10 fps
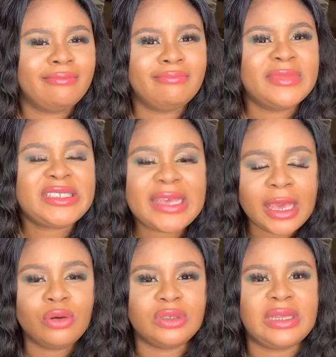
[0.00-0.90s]

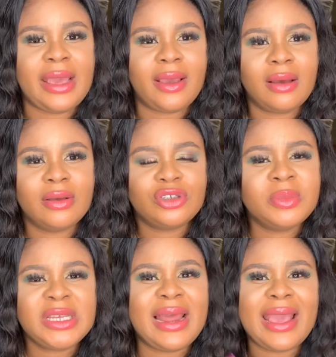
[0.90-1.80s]
skills, like
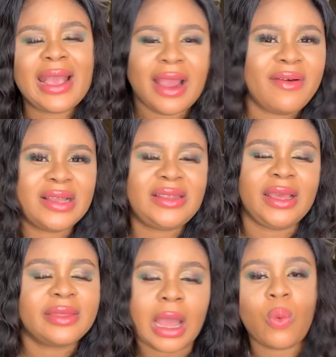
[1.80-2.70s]
something like
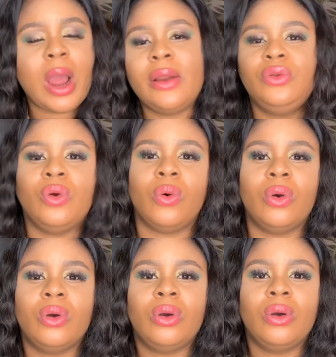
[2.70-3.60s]
karate,
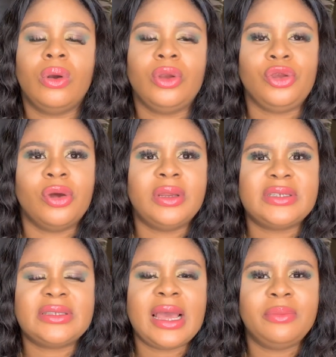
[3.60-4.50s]
taekwondo, you
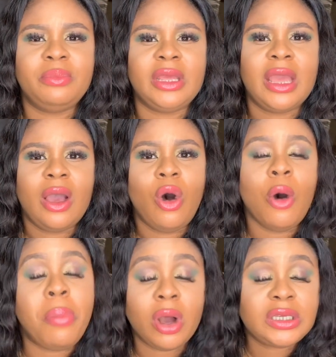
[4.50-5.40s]
understand me,
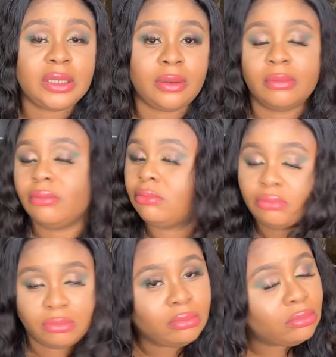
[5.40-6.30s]
or boxing.
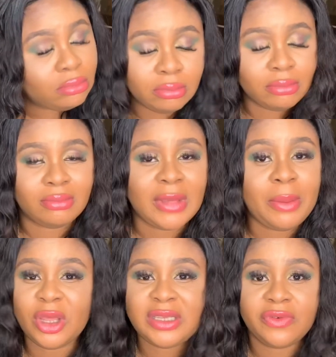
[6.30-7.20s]

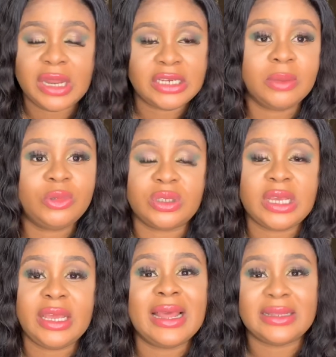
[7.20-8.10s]
I'm not even ashamed to
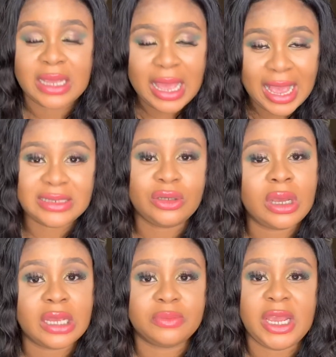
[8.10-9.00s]
say that as
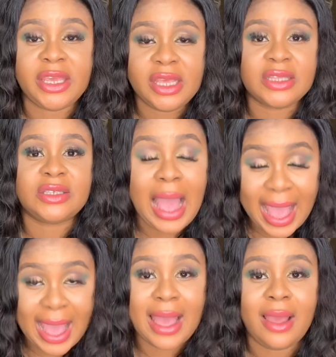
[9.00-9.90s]
young as my kids
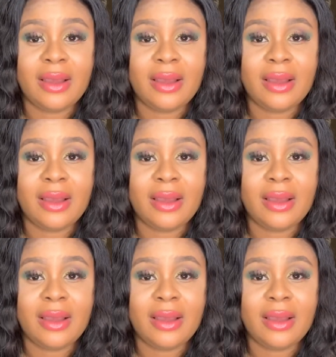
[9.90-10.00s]
are